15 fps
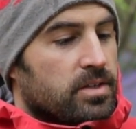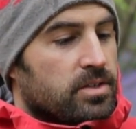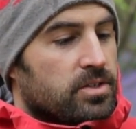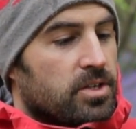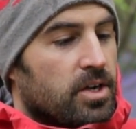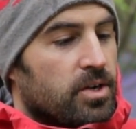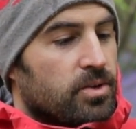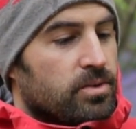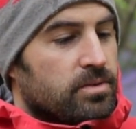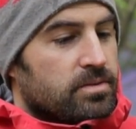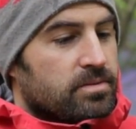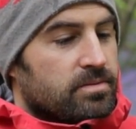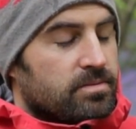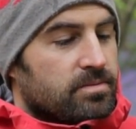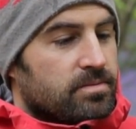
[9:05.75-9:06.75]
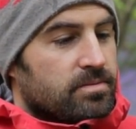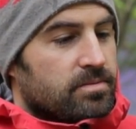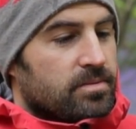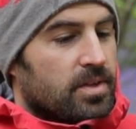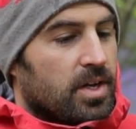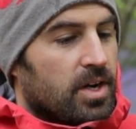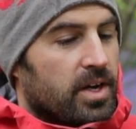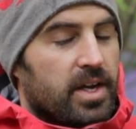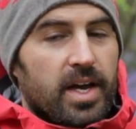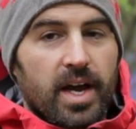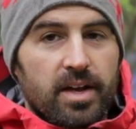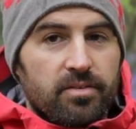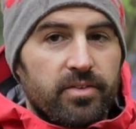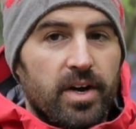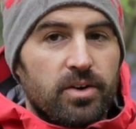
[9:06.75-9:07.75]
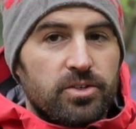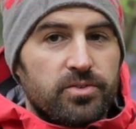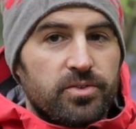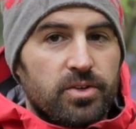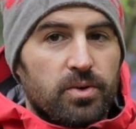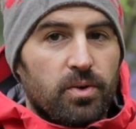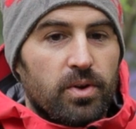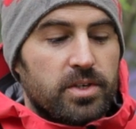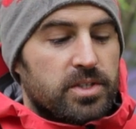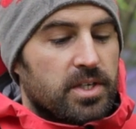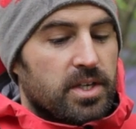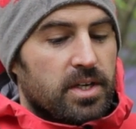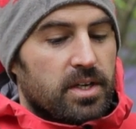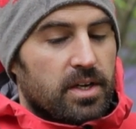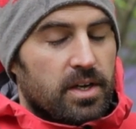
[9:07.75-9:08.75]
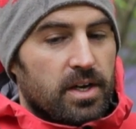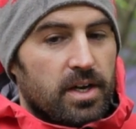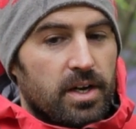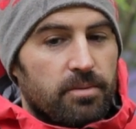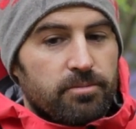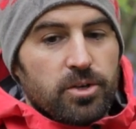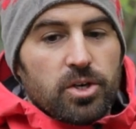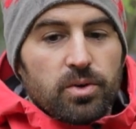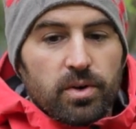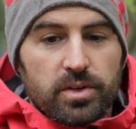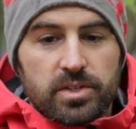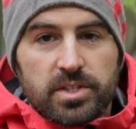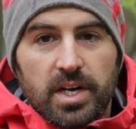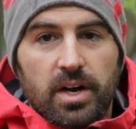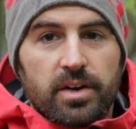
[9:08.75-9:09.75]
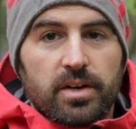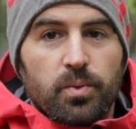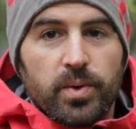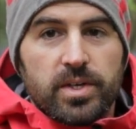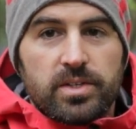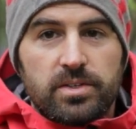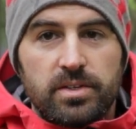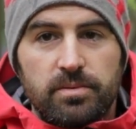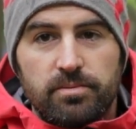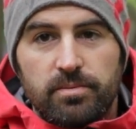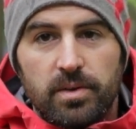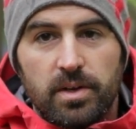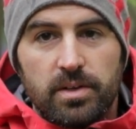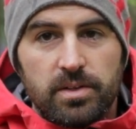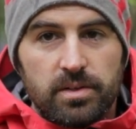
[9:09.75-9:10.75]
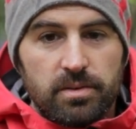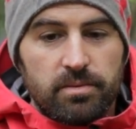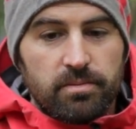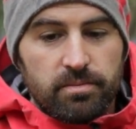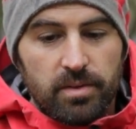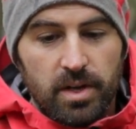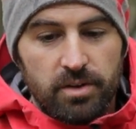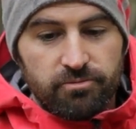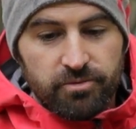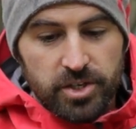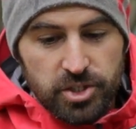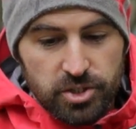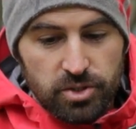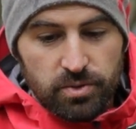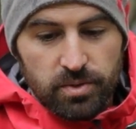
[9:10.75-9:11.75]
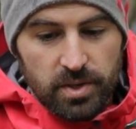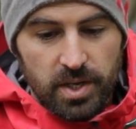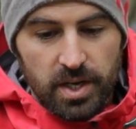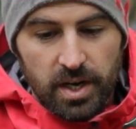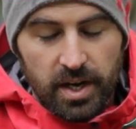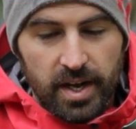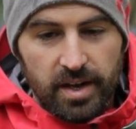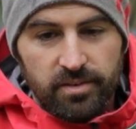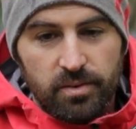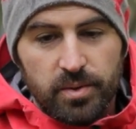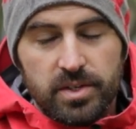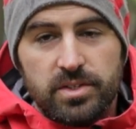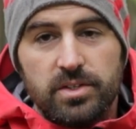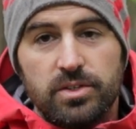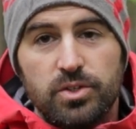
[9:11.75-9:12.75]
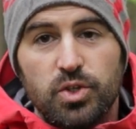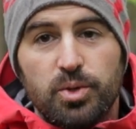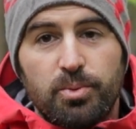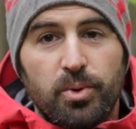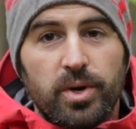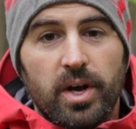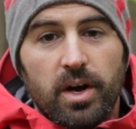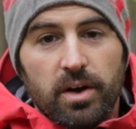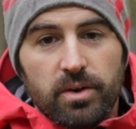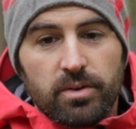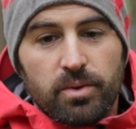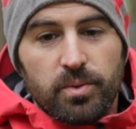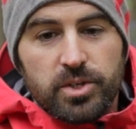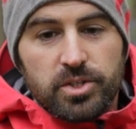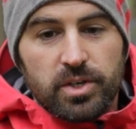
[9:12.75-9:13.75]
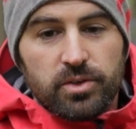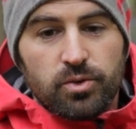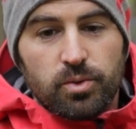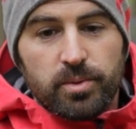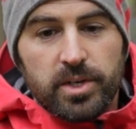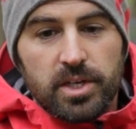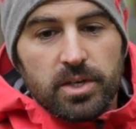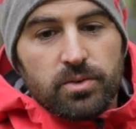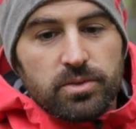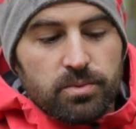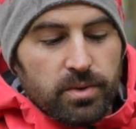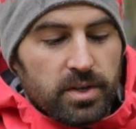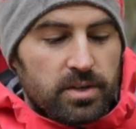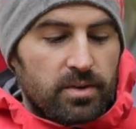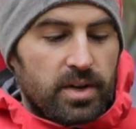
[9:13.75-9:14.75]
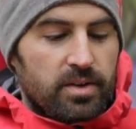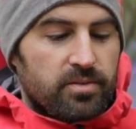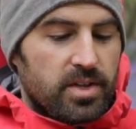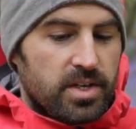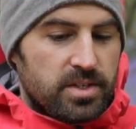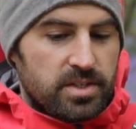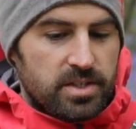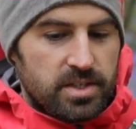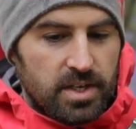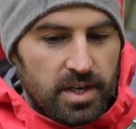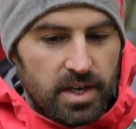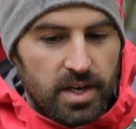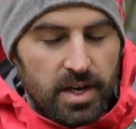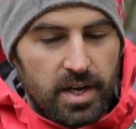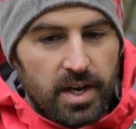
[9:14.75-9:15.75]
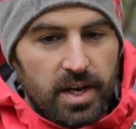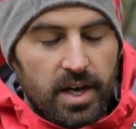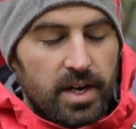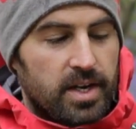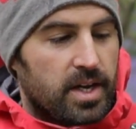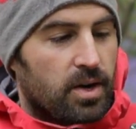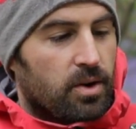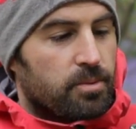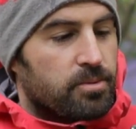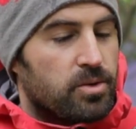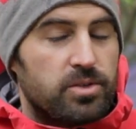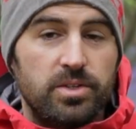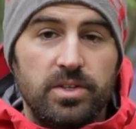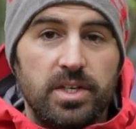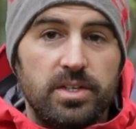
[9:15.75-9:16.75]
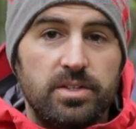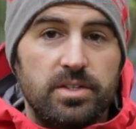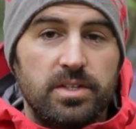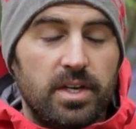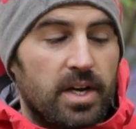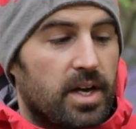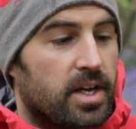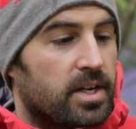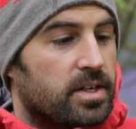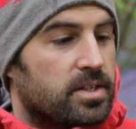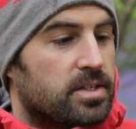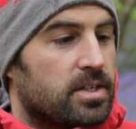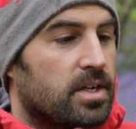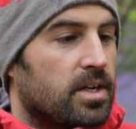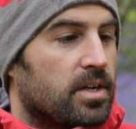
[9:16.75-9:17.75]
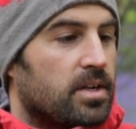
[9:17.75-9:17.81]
so I can vouch for the quality. You are sat on a Winston original. I have a Winston 2.0, which I normally use when I don't have this, and now I'm using this, and